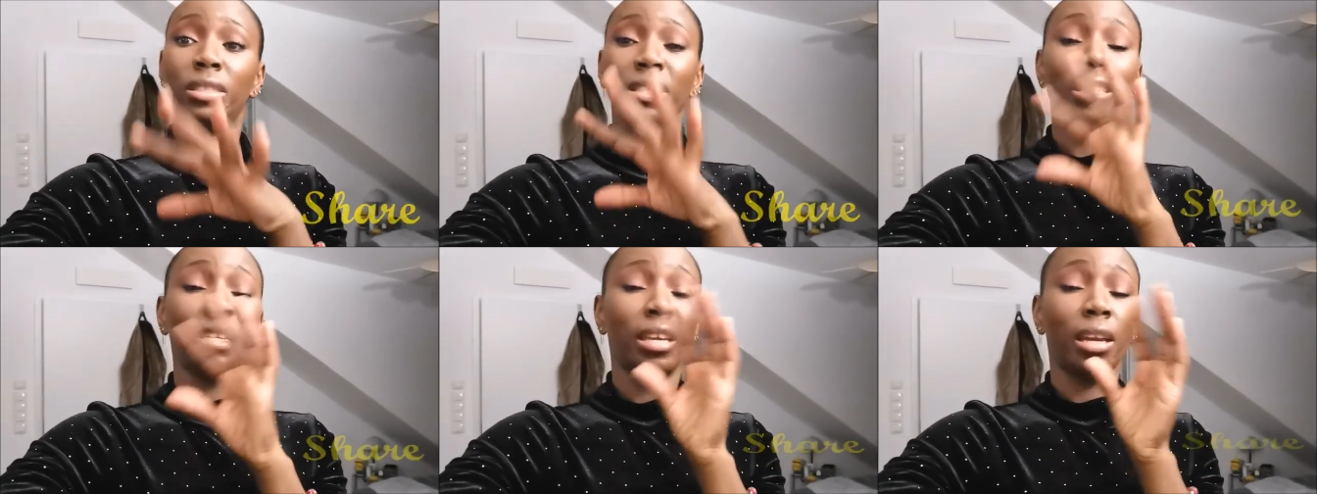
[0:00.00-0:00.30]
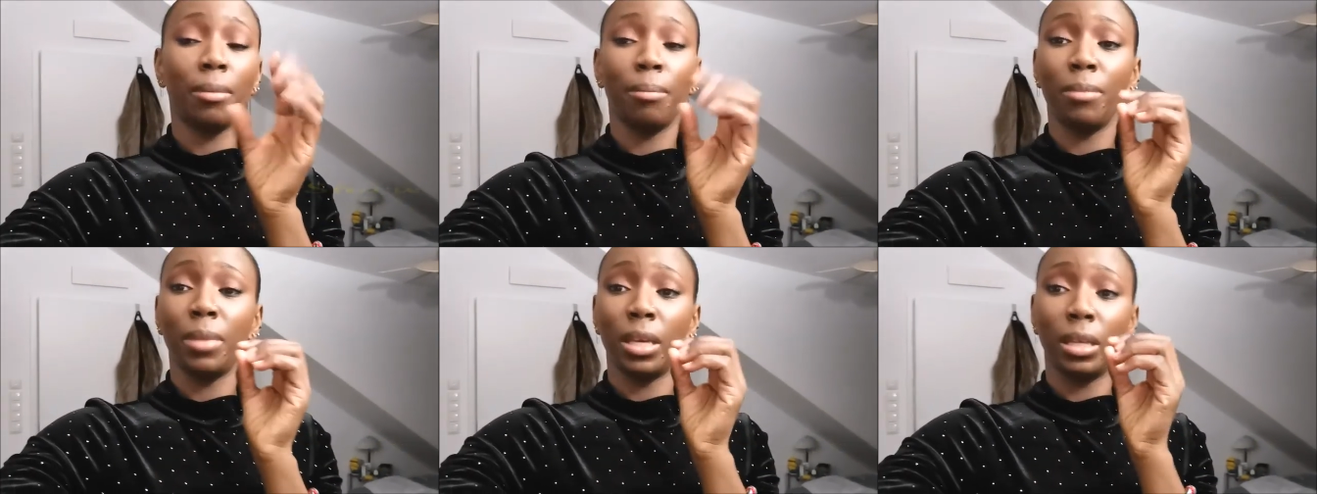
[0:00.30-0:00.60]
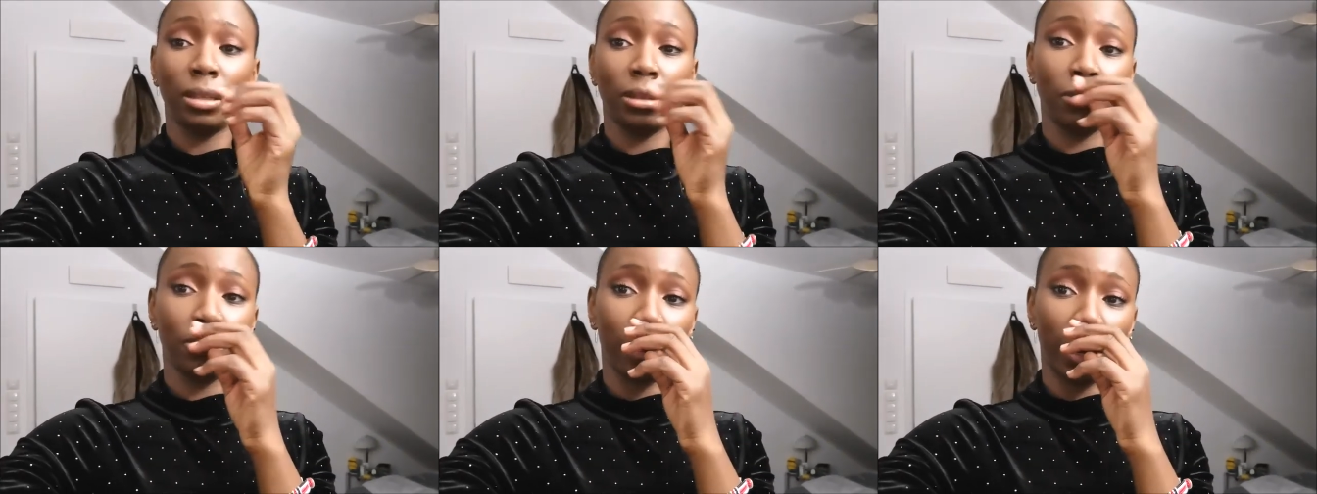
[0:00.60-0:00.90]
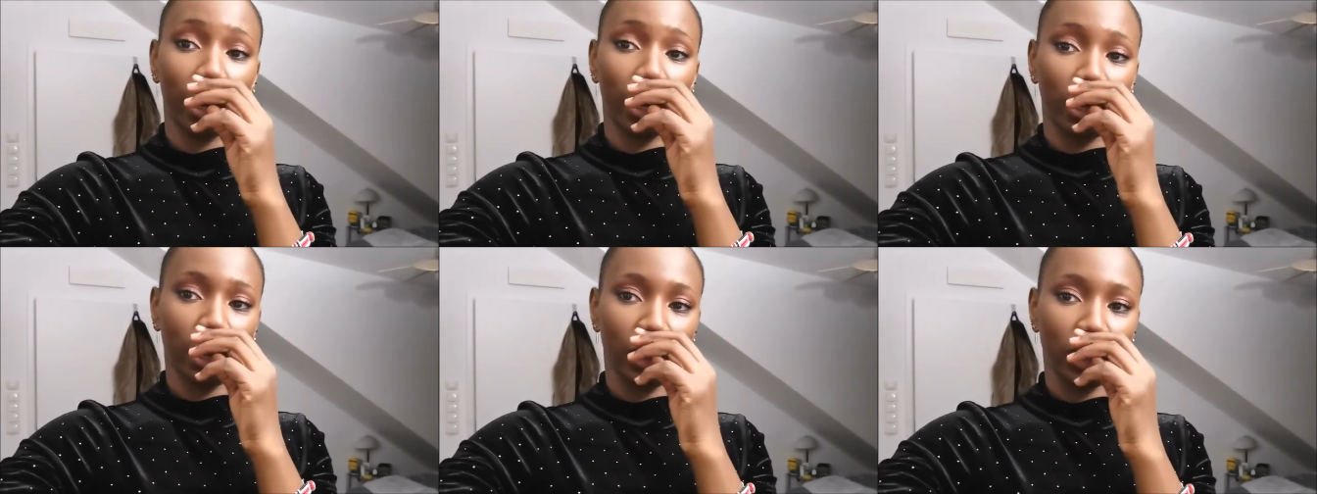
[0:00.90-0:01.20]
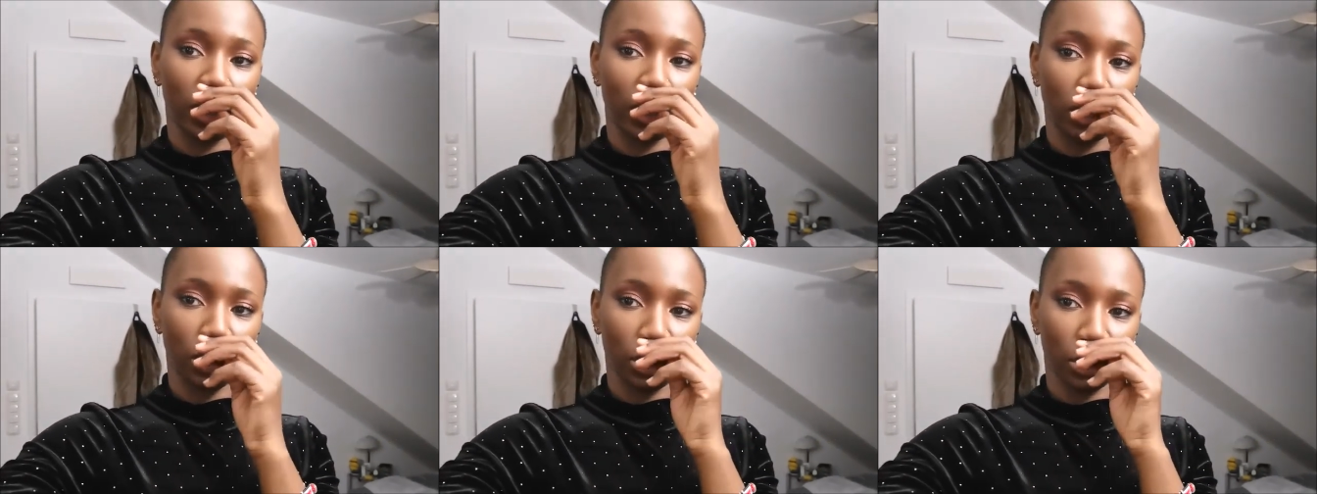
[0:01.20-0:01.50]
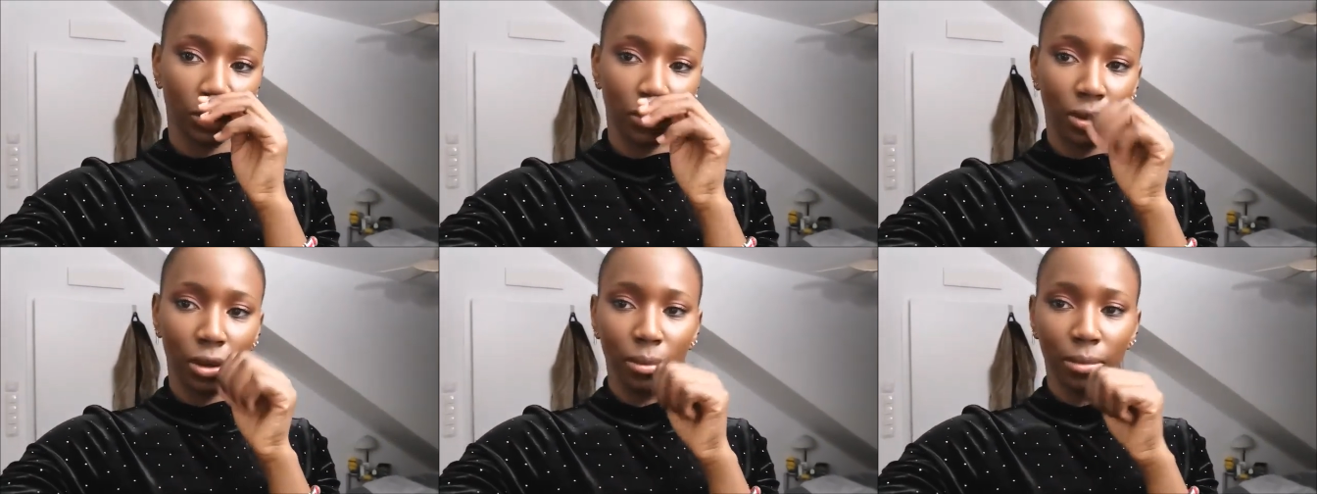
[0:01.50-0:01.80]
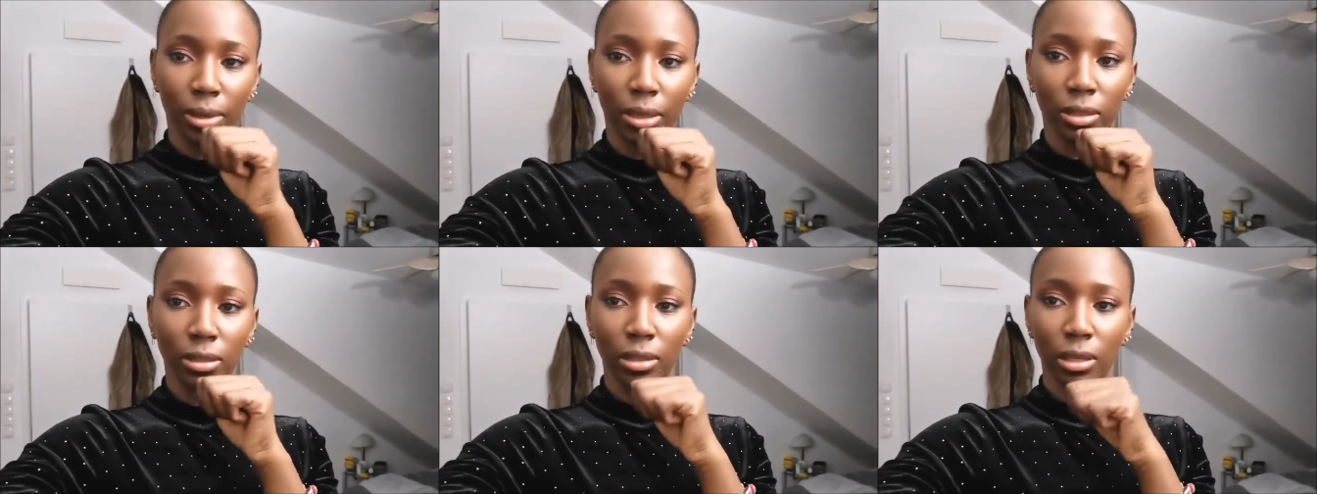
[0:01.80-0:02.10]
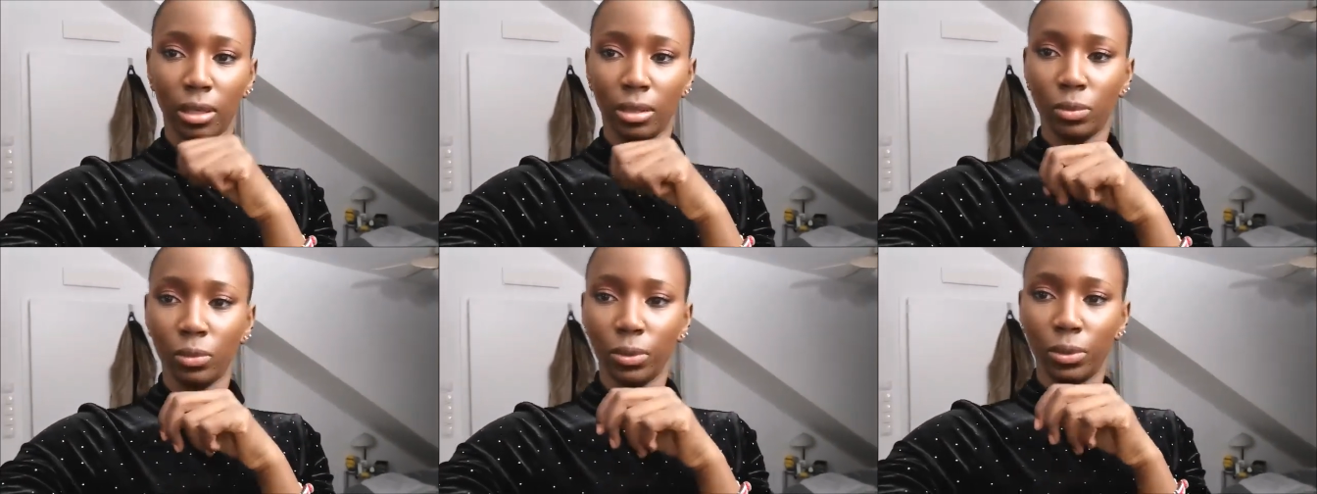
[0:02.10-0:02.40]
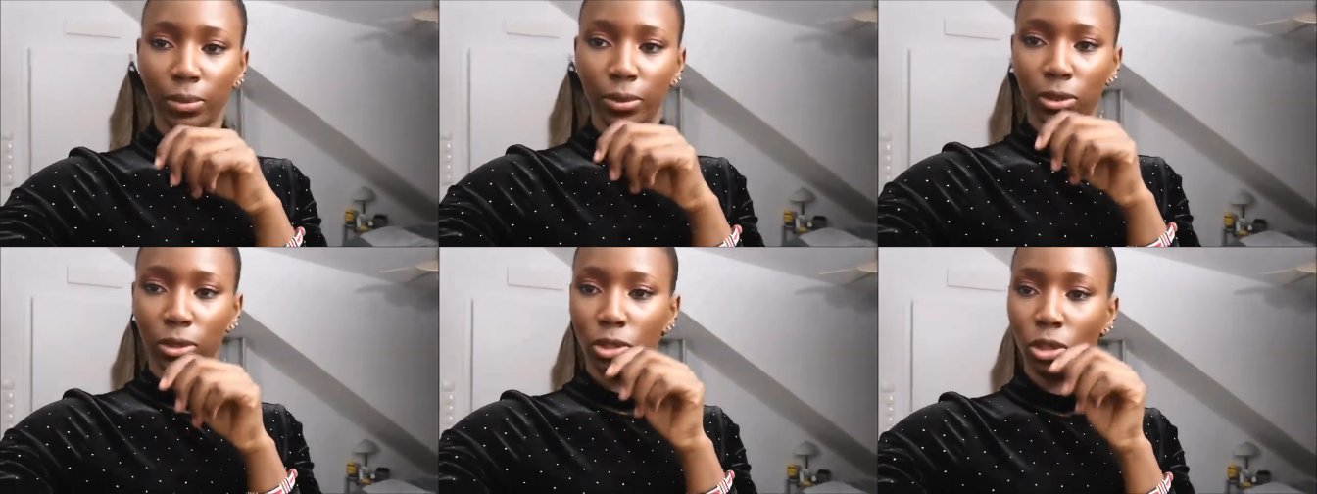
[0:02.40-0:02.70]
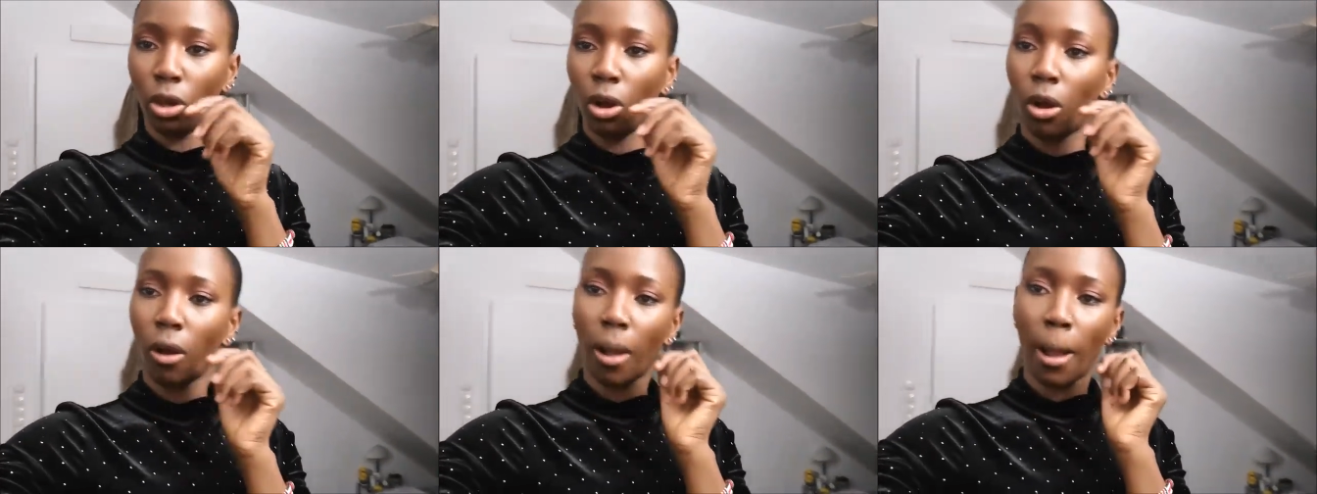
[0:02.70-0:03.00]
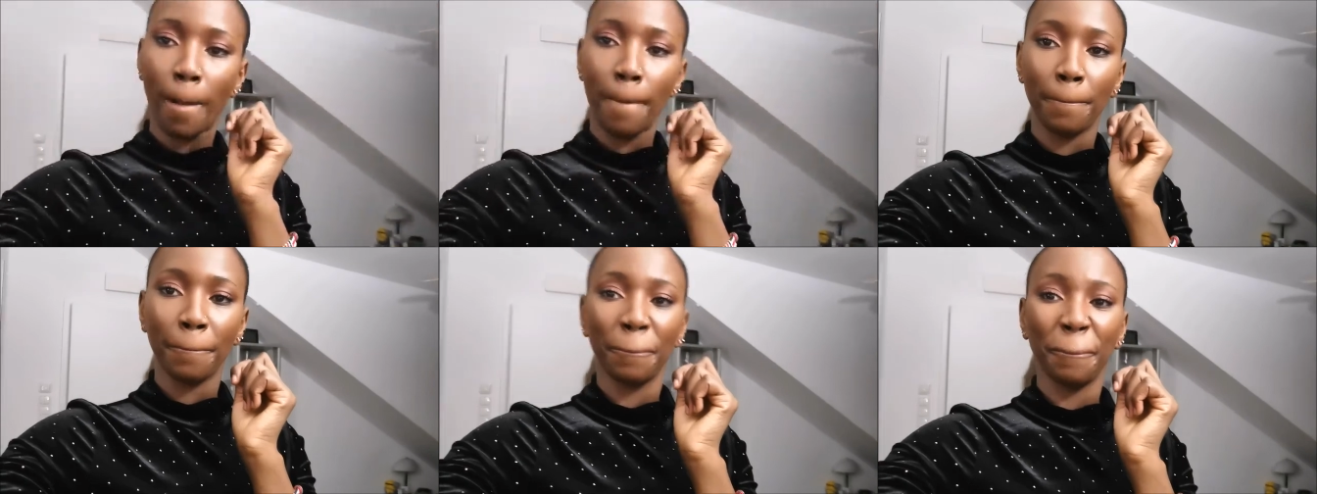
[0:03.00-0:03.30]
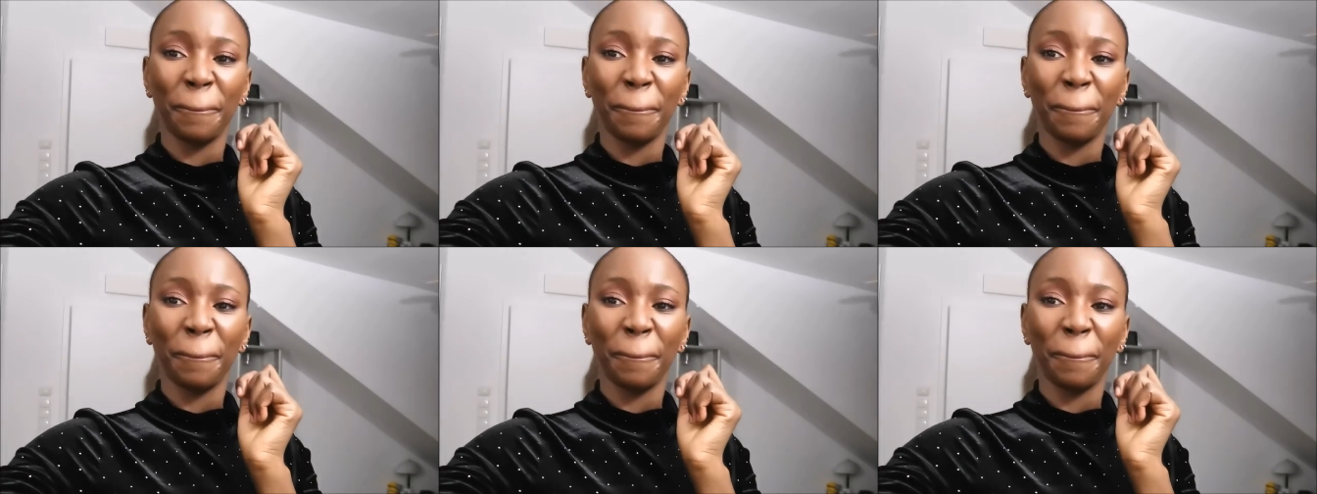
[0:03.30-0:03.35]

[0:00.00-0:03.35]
D M me in my Instagram, and then we will talk